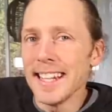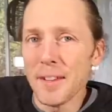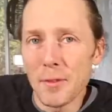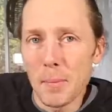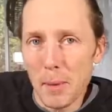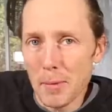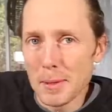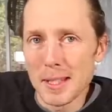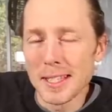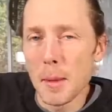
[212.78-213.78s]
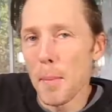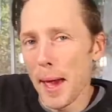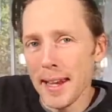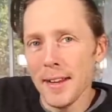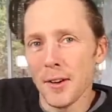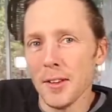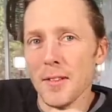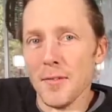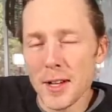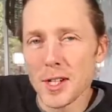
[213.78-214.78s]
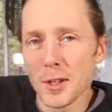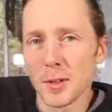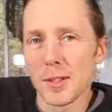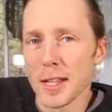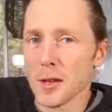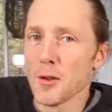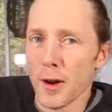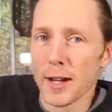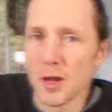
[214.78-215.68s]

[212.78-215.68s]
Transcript: different purposes depending on the visuals that you're trying to